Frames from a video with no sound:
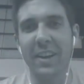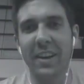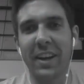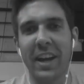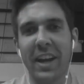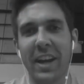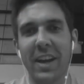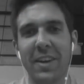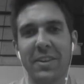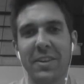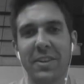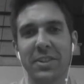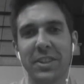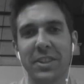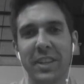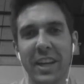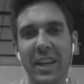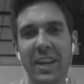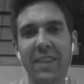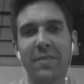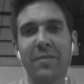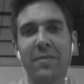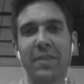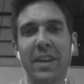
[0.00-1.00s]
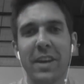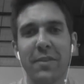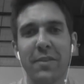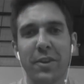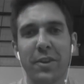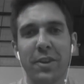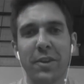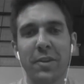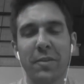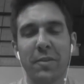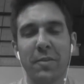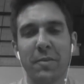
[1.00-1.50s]
I actually have
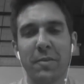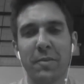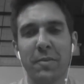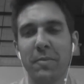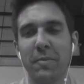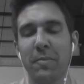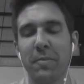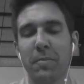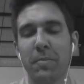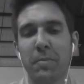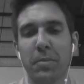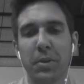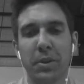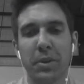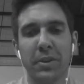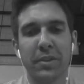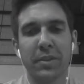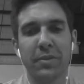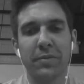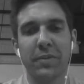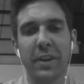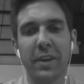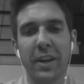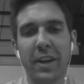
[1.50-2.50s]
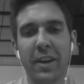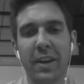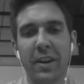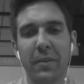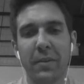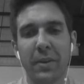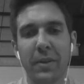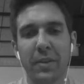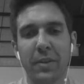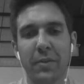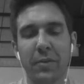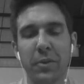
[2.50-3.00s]
never booked a fare
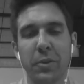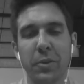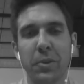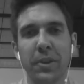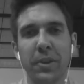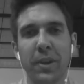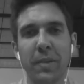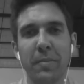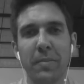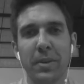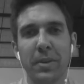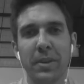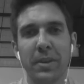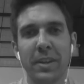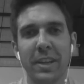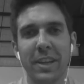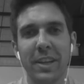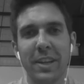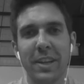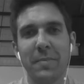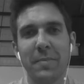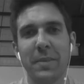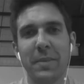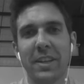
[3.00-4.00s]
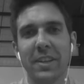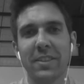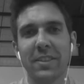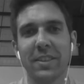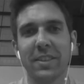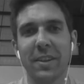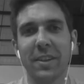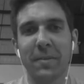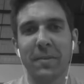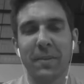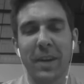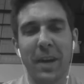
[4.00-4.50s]
with a fuel dump because,
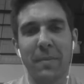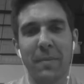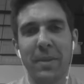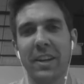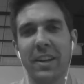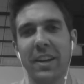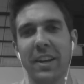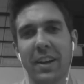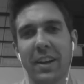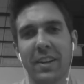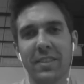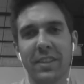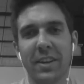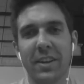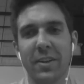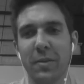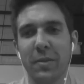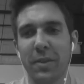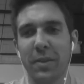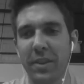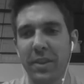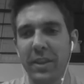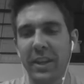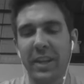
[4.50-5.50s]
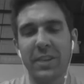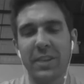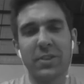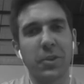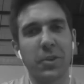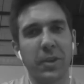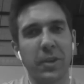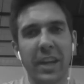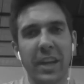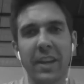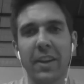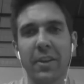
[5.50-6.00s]
not because I don't think it's
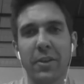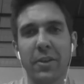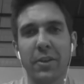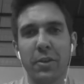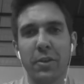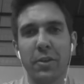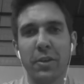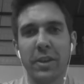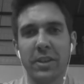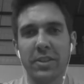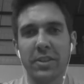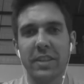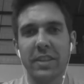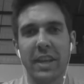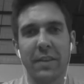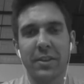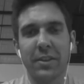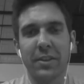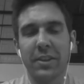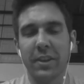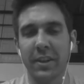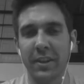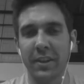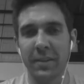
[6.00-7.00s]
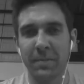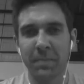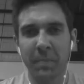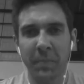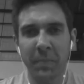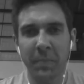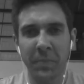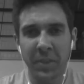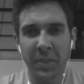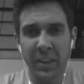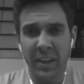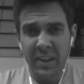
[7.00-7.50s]
okay to do, I just haven't done it.
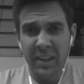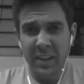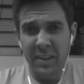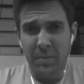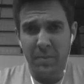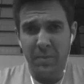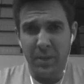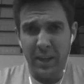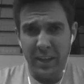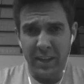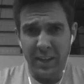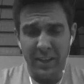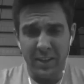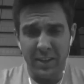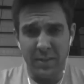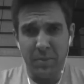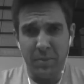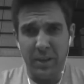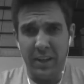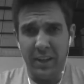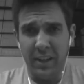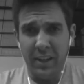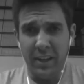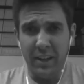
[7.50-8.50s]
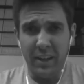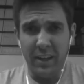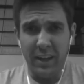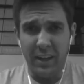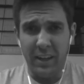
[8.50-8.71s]
But I can explain it.